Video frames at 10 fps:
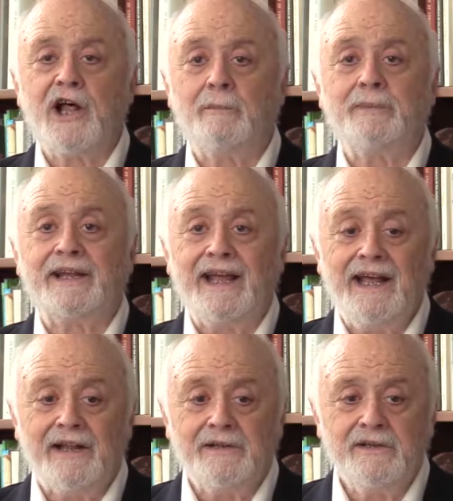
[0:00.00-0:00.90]
not
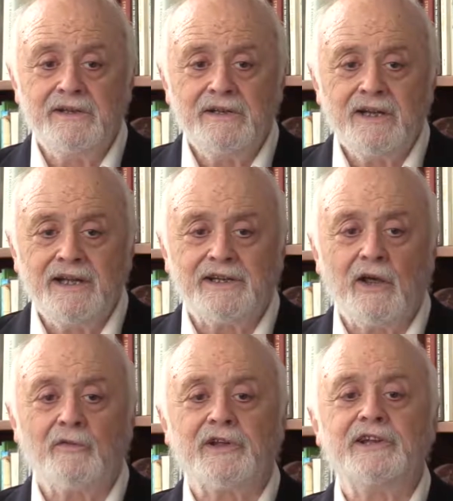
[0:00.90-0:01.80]
begin
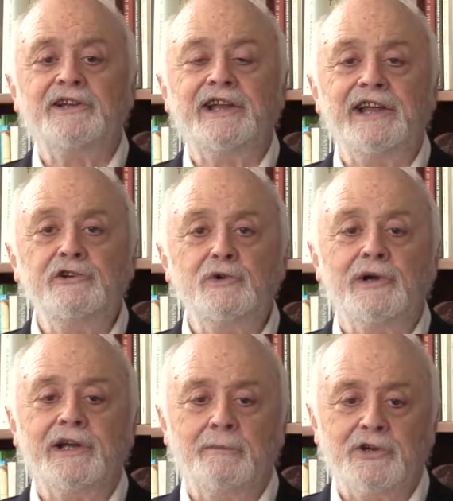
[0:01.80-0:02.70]
until the
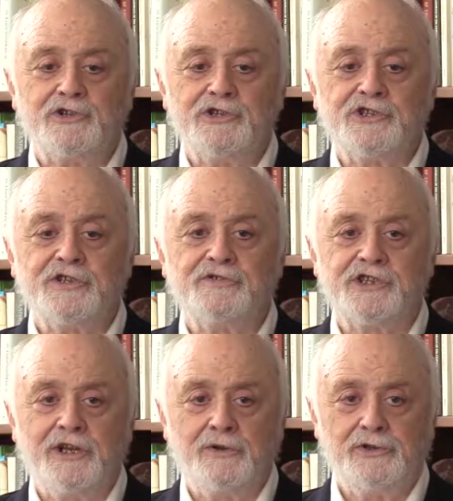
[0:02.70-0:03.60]
continuing emissions of
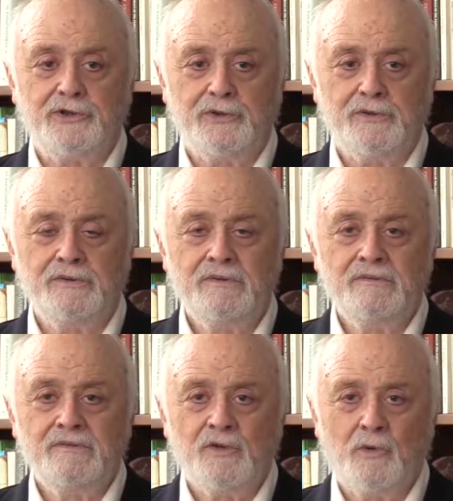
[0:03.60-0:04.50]
CO2,
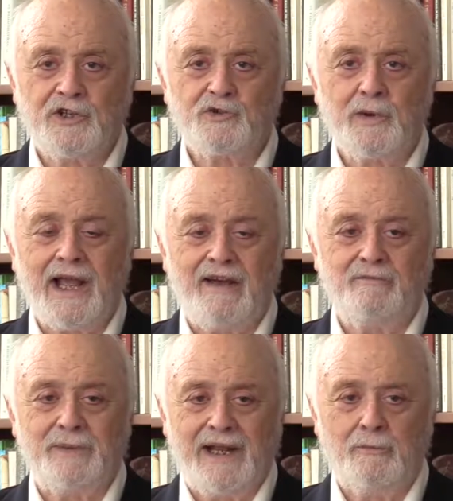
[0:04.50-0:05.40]
the ones we
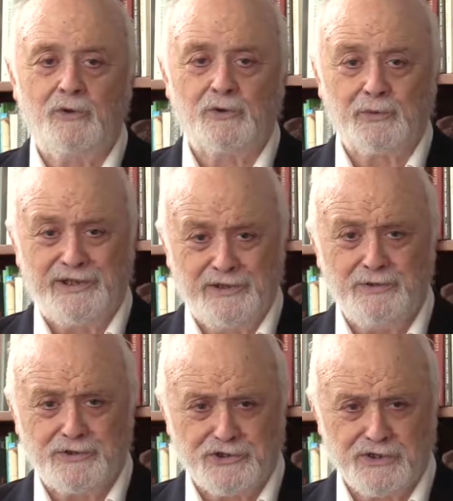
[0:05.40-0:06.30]
haven't been able to
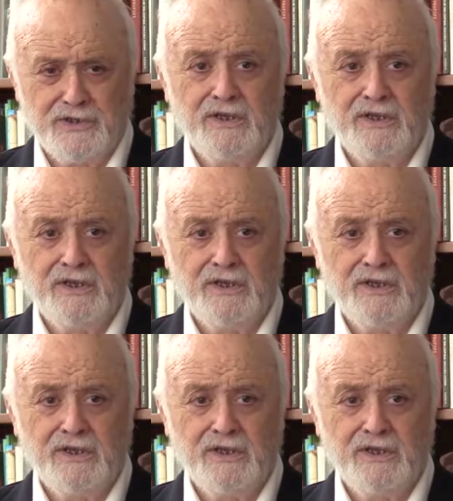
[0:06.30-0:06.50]
reduce.